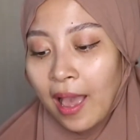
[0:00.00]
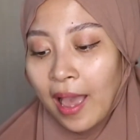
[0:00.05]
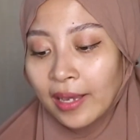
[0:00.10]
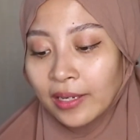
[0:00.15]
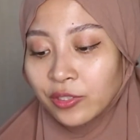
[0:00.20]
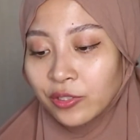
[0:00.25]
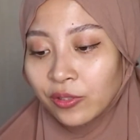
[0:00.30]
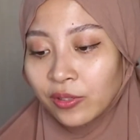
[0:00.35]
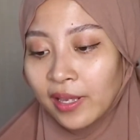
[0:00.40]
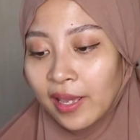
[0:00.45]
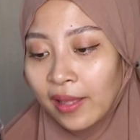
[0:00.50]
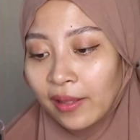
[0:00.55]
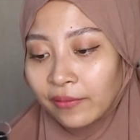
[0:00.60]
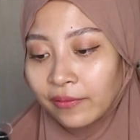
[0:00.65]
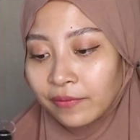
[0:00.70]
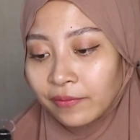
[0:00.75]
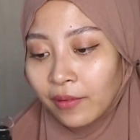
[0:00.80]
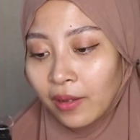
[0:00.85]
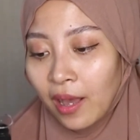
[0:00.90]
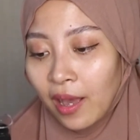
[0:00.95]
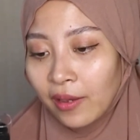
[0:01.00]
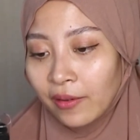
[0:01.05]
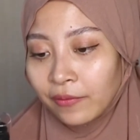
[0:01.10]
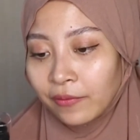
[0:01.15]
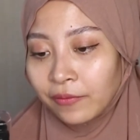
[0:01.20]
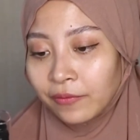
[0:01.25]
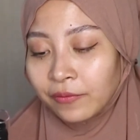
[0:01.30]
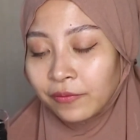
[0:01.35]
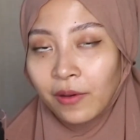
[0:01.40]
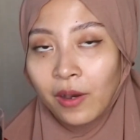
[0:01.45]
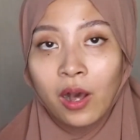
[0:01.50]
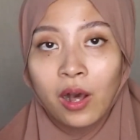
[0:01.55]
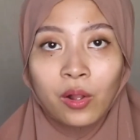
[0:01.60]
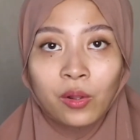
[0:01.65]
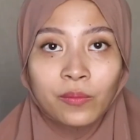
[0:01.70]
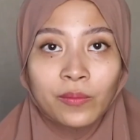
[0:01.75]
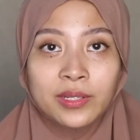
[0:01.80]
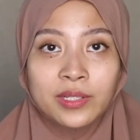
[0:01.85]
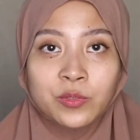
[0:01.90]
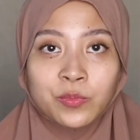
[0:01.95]
Actually, I've
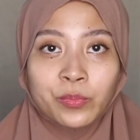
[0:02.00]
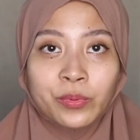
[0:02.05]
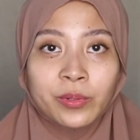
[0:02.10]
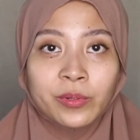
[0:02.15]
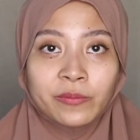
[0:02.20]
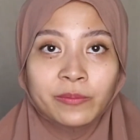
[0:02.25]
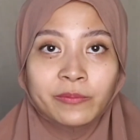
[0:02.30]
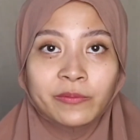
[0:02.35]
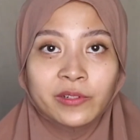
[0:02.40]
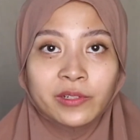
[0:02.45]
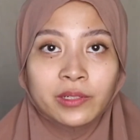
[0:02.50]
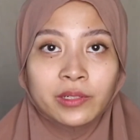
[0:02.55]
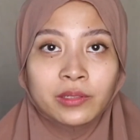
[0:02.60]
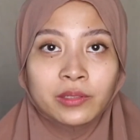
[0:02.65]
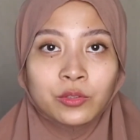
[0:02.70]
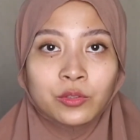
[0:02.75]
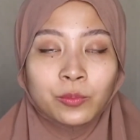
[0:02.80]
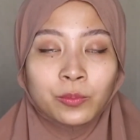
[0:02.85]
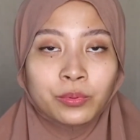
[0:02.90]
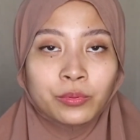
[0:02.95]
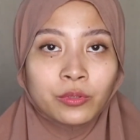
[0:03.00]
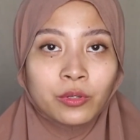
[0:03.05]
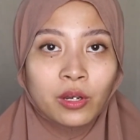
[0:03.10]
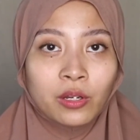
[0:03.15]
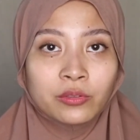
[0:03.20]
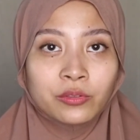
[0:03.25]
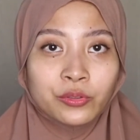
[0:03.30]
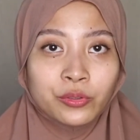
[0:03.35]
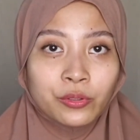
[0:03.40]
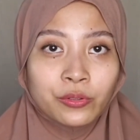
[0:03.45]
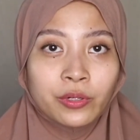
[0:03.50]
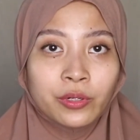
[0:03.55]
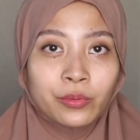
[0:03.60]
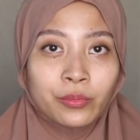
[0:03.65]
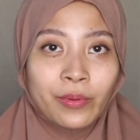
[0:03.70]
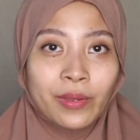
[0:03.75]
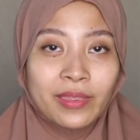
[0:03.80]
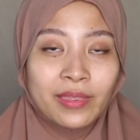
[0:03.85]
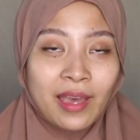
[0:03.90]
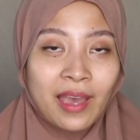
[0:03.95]
always preferred to put on toner
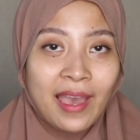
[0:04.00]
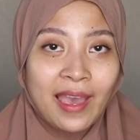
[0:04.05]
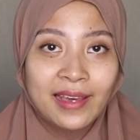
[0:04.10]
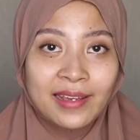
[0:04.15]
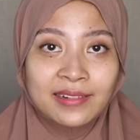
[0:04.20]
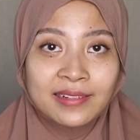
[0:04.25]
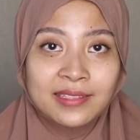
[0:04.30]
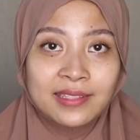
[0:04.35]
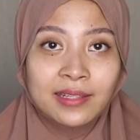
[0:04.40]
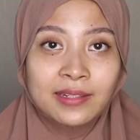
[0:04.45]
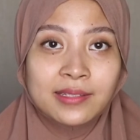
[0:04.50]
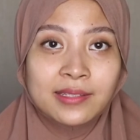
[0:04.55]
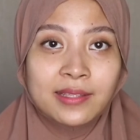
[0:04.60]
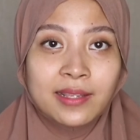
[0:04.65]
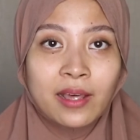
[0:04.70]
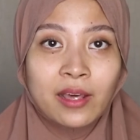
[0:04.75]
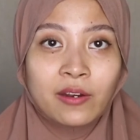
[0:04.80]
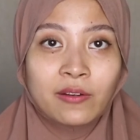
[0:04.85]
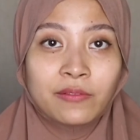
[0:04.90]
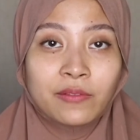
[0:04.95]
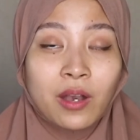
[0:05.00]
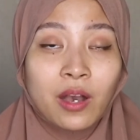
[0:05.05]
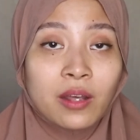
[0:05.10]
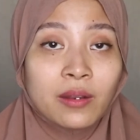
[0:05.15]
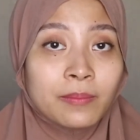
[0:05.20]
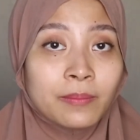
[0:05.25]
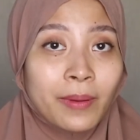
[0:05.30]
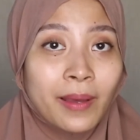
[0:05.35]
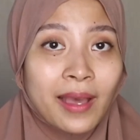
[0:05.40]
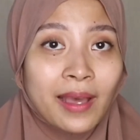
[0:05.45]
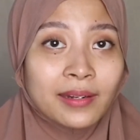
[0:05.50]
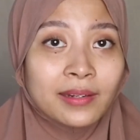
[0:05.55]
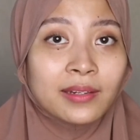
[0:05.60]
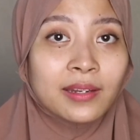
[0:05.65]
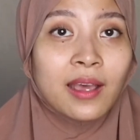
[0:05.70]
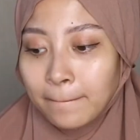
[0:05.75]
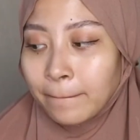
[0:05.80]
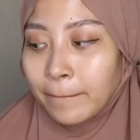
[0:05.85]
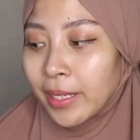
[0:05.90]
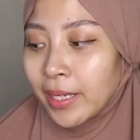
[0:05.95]
with hands instead of
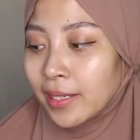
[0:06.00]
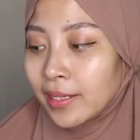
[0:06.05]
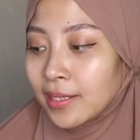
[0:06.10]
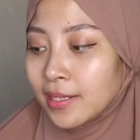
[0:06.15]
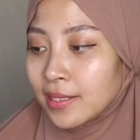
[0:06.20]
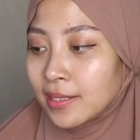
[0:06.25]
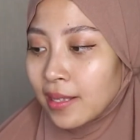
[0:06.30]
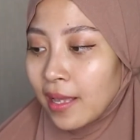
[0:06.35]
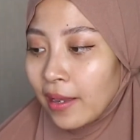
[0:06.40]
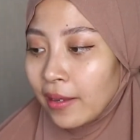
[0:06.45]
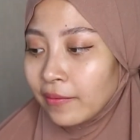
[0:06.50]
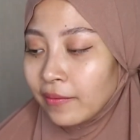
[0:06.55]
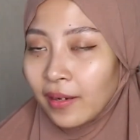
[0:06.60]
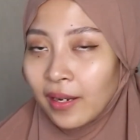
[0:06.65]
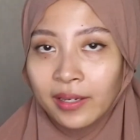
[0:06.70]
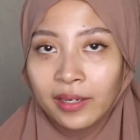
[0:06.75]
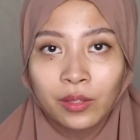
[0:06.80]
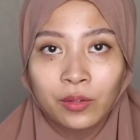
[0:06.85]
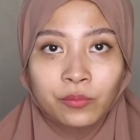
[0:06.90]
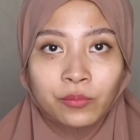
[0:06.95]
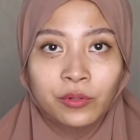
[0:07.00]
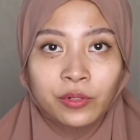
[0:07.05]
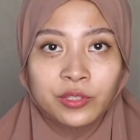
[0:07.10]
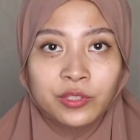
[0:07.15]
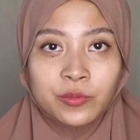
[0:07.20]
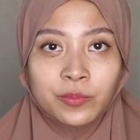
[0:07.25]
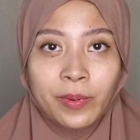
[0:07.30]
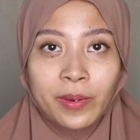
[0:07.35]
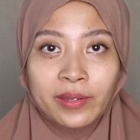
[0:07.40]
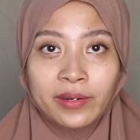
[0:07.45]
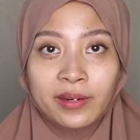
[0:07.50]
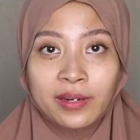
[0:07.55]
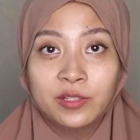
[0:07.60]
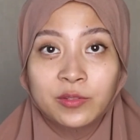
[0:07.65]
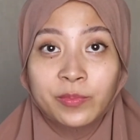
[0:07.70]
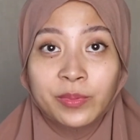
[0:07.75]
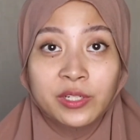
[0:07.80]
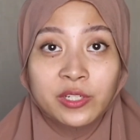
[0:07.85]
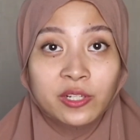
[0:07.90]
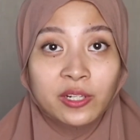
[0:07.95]
contact, because I feel like it works better,
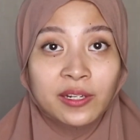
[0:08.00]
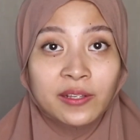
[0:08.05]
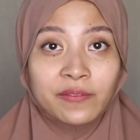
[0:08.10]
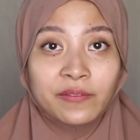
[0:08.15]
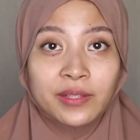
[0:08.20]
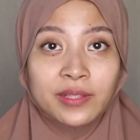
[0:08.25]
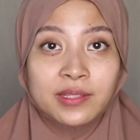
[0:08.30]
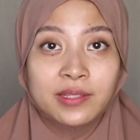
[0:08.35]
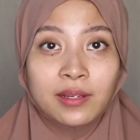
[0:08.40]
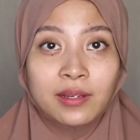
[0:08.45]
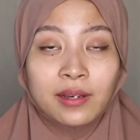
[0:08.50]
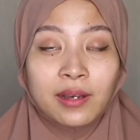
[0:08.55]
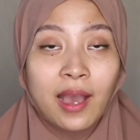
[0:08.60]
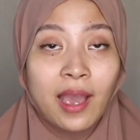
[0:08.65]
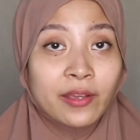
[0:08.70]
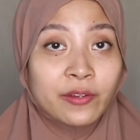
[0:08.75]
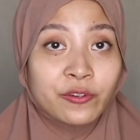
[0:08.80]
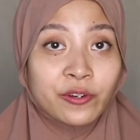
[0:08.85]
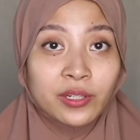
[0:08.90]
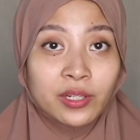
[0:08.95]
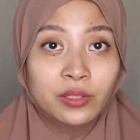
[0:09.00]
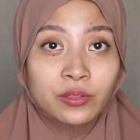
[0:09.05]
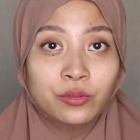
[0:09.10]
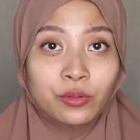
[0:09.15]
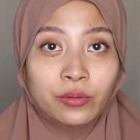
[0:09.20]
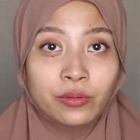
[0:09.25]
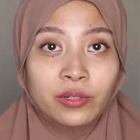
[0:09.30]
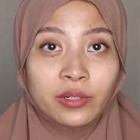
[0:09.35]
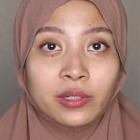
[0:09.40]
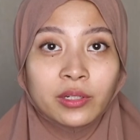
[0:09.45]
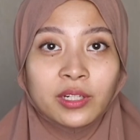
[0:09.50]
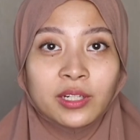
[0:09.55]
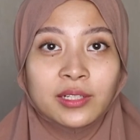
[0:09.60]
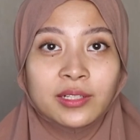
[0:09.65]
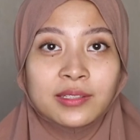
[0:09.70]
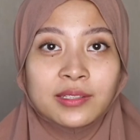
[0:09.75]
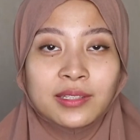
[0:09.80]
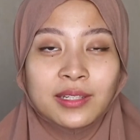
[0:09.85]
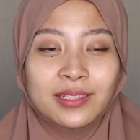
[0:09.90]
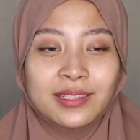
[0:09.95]
especially if it's a hydrating toner,
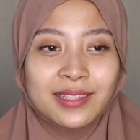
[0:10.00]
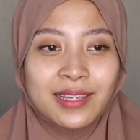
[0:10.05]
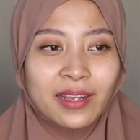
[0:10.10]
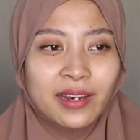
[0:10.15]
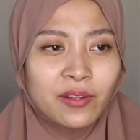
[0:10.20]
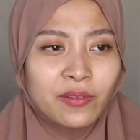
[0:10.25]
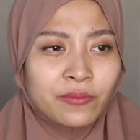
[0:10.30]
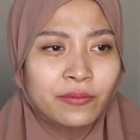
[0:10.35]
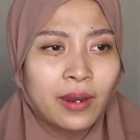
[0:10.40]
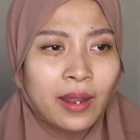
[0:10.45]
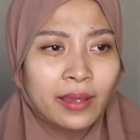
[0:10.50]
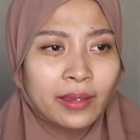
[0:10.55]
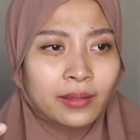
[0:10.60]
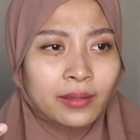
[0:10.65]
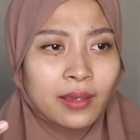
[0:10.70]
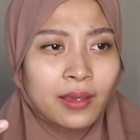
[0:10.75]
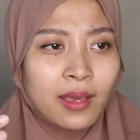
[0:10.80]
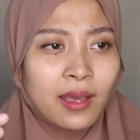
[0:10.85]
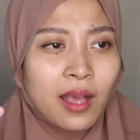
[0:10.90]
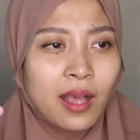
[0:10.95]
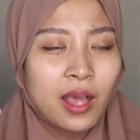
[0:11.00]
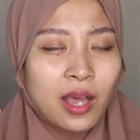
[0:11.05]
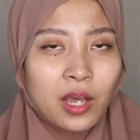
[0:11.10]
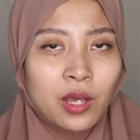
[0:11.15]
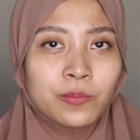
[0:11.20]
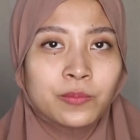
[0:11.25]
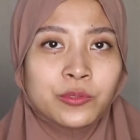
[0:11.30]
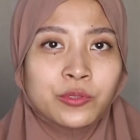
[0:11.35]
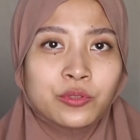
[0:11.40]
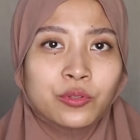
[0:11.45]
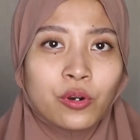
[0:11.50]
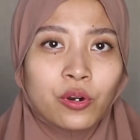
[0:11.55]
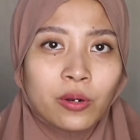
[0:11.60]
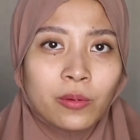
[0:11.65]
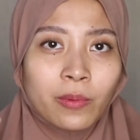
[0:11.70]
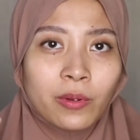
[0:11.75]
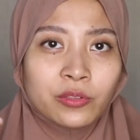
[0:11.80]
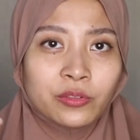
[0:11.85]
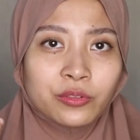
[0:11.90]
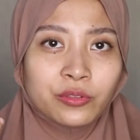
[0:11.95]
because it's kind of like
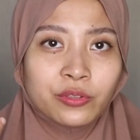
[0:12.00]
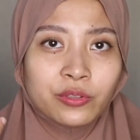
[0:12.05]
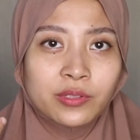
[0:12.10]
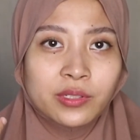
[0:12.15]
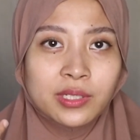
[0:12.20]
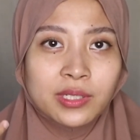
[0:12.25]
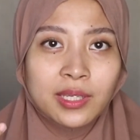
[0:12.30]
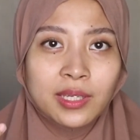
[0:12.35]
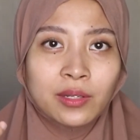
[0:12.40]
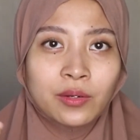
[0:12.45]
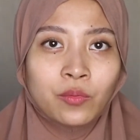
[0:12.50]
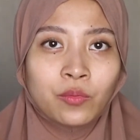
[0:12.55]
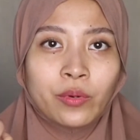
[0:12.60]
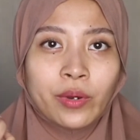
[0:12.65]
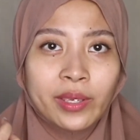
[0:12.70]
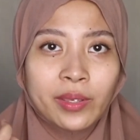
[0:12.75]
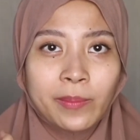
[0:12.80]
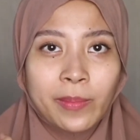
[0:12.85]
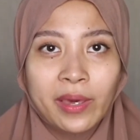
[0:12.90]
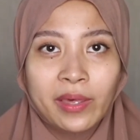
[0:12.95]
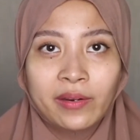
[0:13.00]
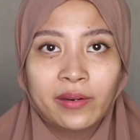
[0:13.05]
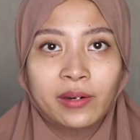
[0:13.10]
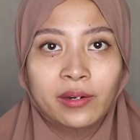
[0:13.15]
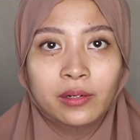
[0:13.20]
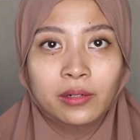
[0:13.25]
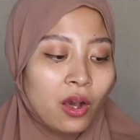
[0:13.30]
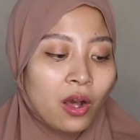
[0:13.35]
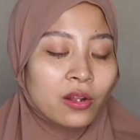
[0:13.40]
absorb onto your skin way better.